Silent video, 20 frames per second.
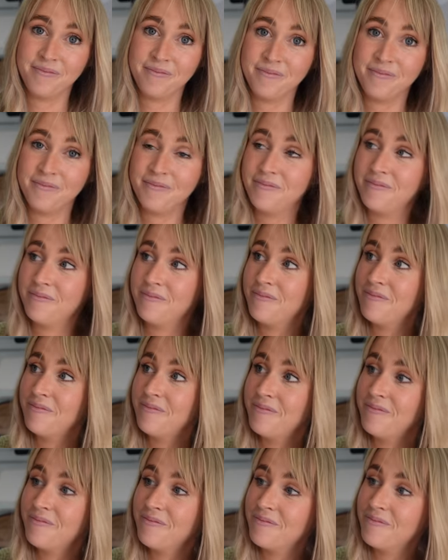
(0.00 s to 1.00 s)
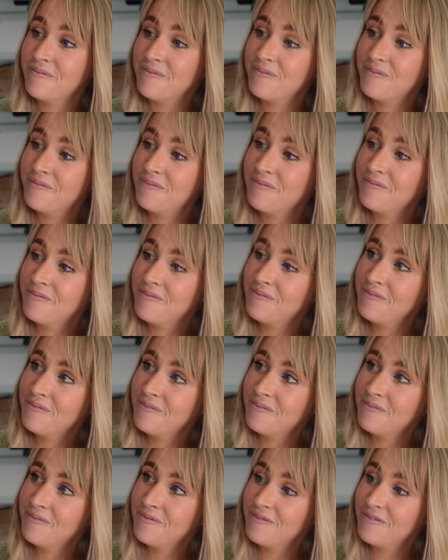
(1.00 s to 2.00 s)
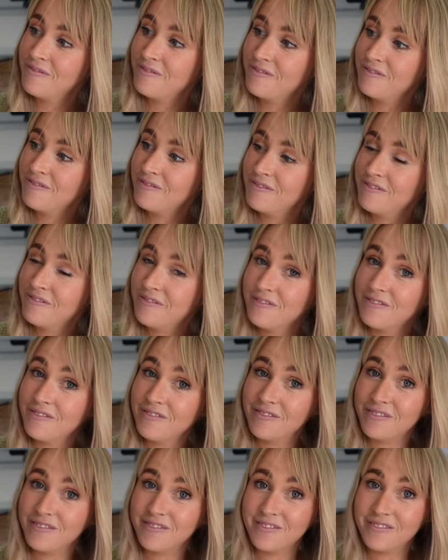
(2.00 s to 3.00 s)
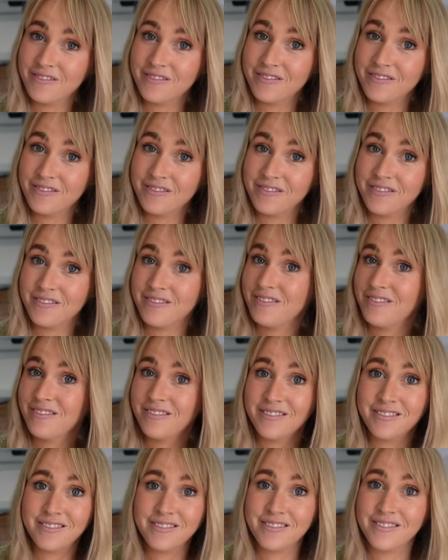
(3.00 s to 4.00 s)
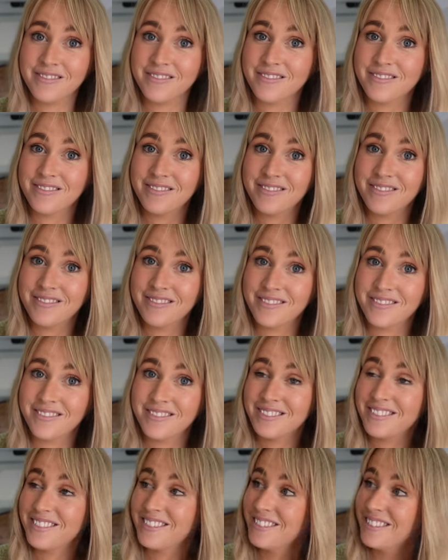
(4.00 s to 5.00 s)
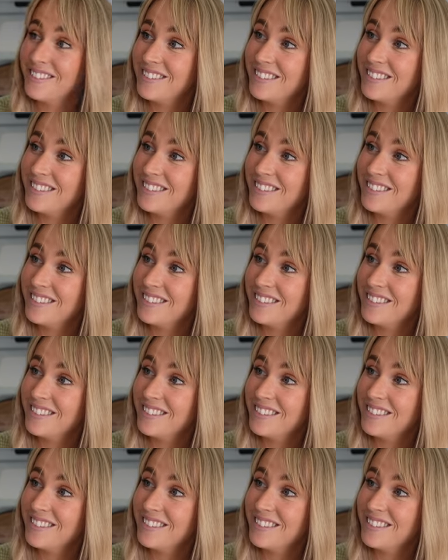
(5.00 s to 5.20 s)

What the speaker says: [no speech]